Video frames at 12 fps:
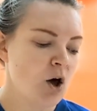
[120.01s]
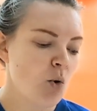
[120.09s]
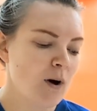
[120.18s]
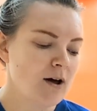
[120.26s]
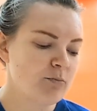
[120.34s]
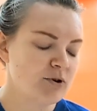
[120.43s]

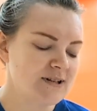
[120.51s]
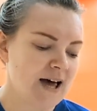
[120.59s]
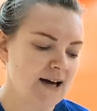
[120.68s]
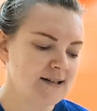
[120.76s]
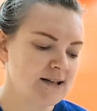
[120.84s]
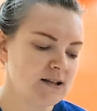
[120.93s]
while
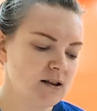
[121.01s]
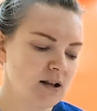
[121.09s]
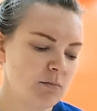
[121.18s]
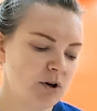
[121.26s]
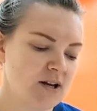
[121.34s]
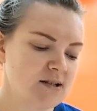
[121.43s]
protecting the
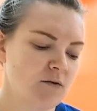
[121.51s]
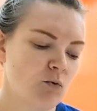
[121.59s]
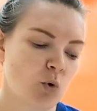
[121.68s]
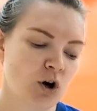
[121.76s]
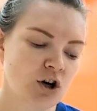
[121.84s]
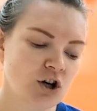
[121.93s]
liberties of
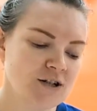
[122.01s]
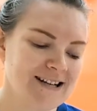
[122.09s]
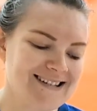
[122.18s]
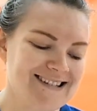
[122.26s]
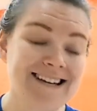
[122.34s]
workers and